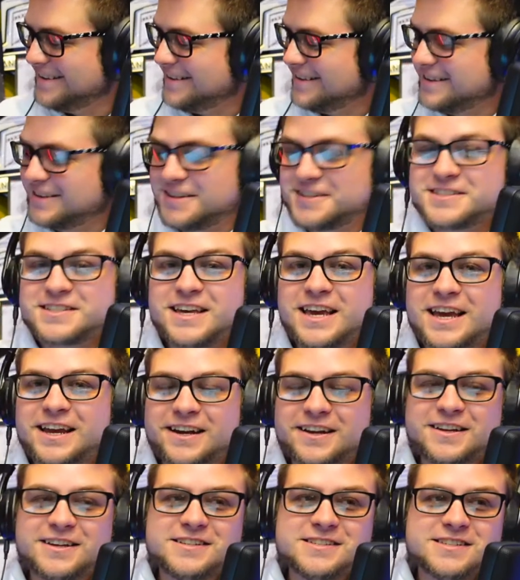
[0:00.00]
this can
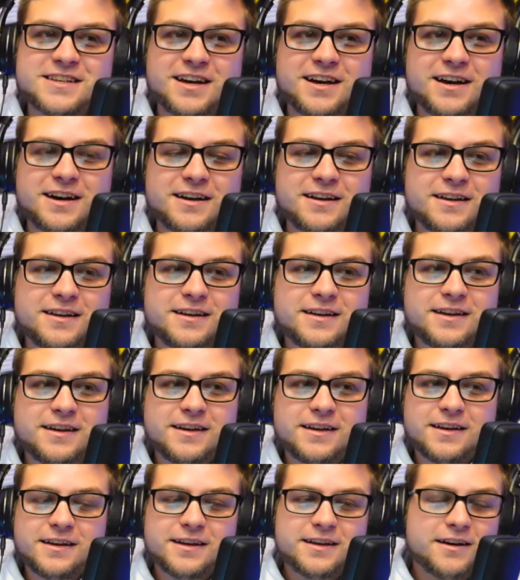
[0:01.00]
because. Uh,
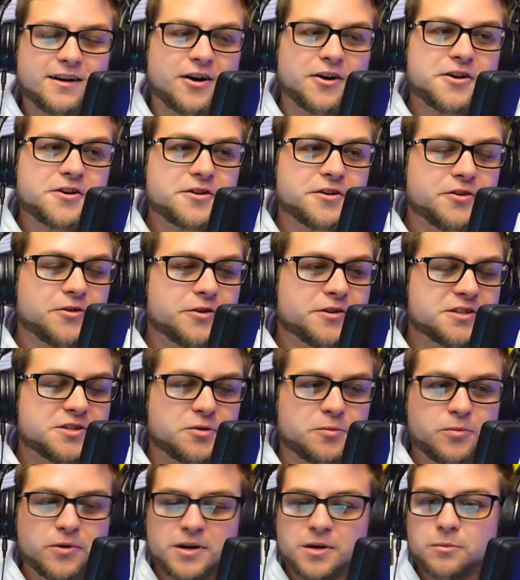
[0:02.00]
all you're doing is
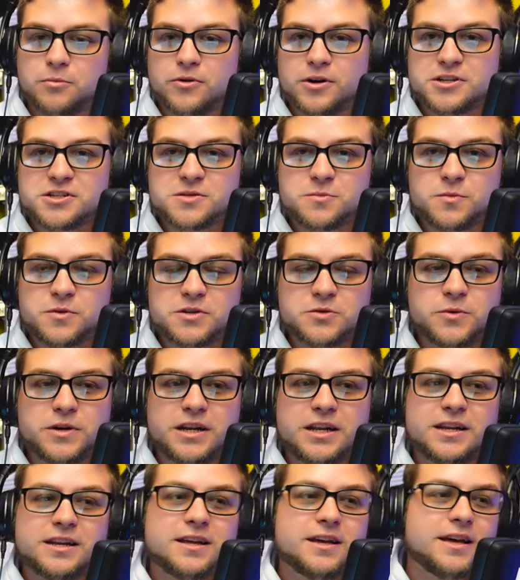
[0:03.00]
you're putting a bridge in between
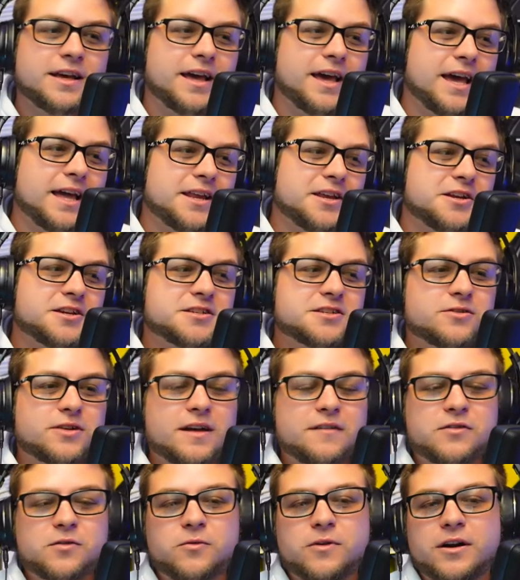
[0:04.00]
it, and you just don't
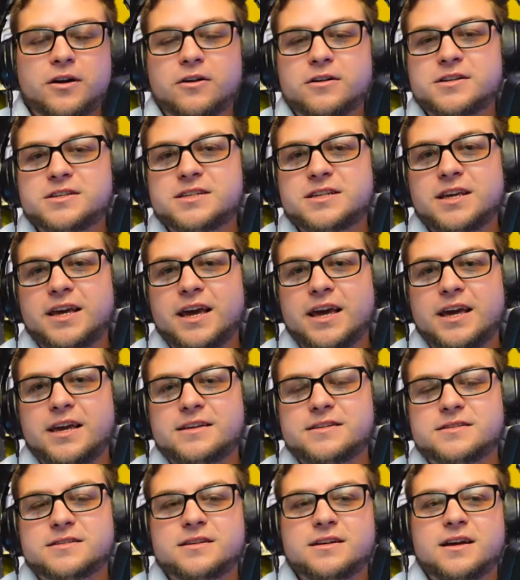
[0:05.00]
have to run
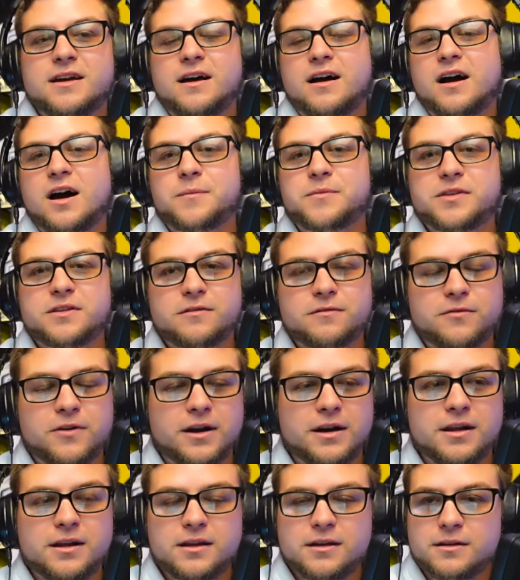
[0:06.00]
RCAs up to the front.
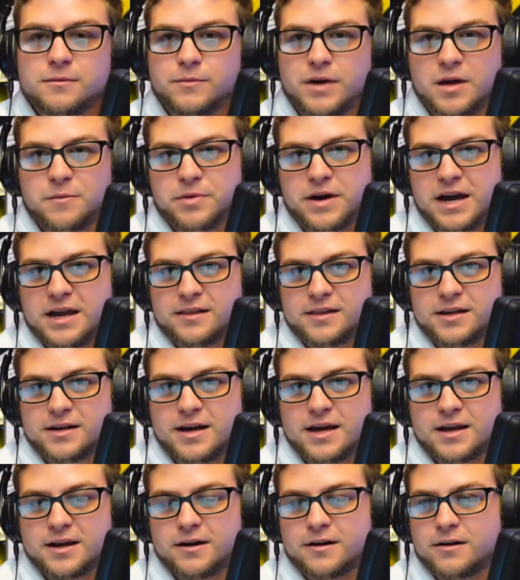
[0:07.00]
My pilot,
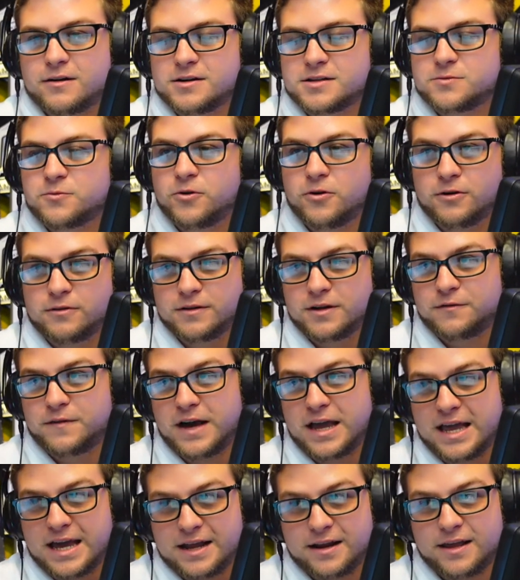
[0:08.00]
I got RC. Well, if
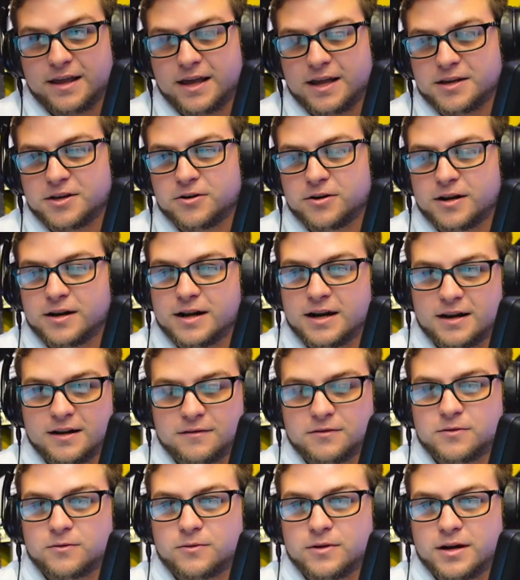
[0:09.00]
I had a head unit, I'd
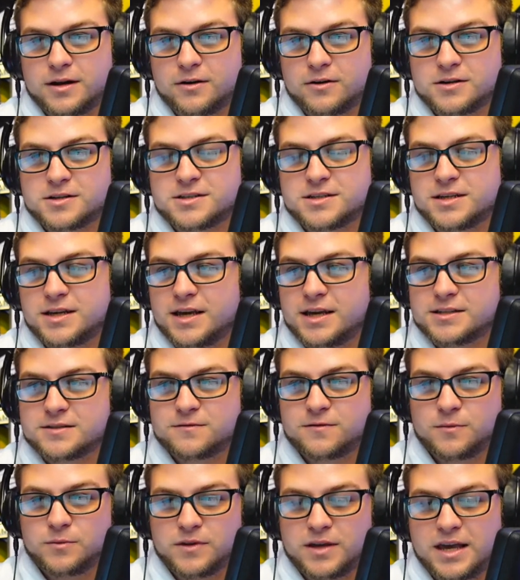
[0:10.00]
have to run RCAs
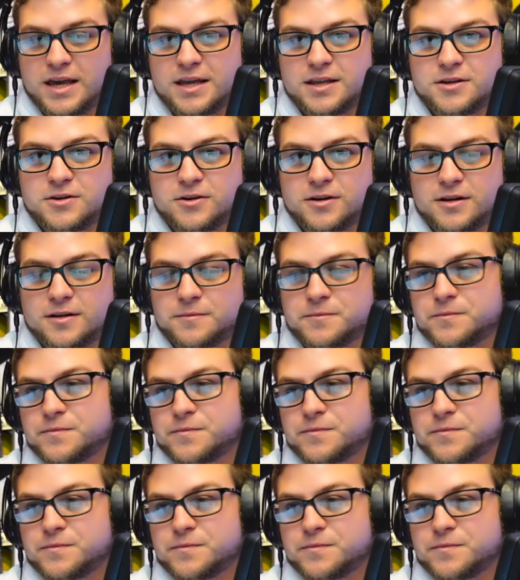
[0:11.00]
from the head unit